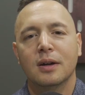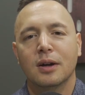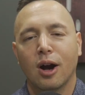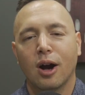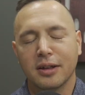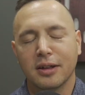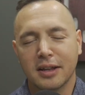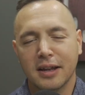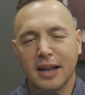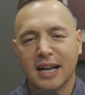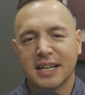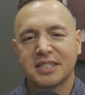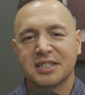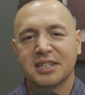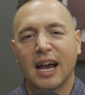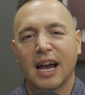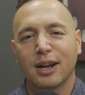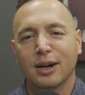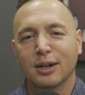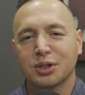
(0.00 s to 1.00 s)
All right, the next
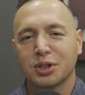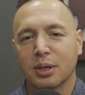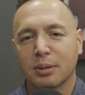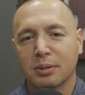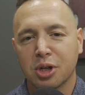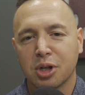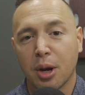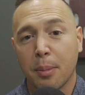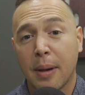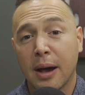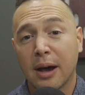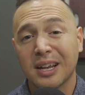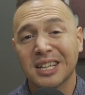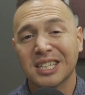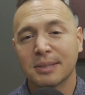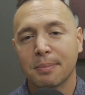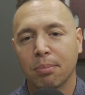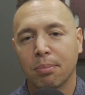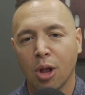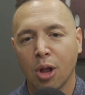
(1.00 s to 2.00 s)
side hustle I'm going to talk about is
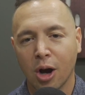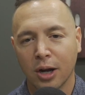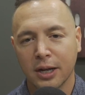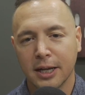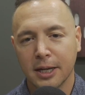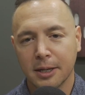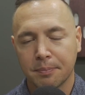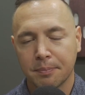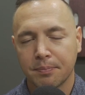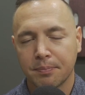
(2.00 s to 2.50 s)
blogging.